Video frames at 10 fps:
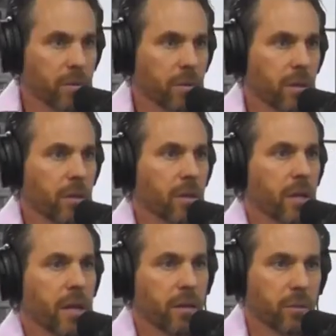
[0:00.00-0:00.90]
Yeah. You
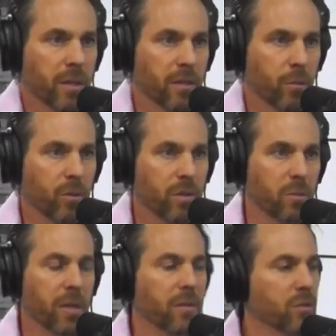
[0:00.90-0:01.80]
can't expect someone to
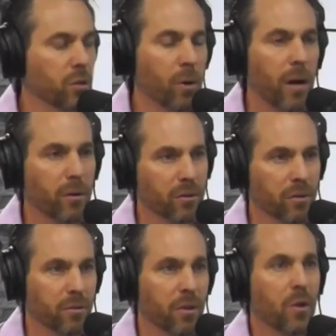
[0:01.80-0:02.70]
spend 2 hours
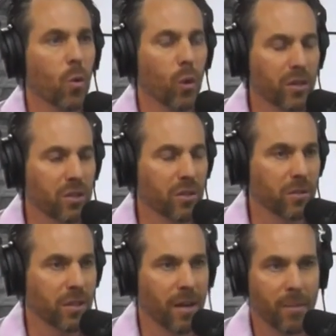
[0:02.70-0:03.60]
of windshield
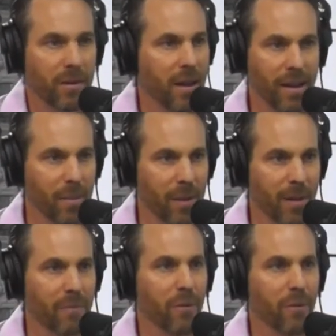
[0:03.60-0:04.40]
time and not get paid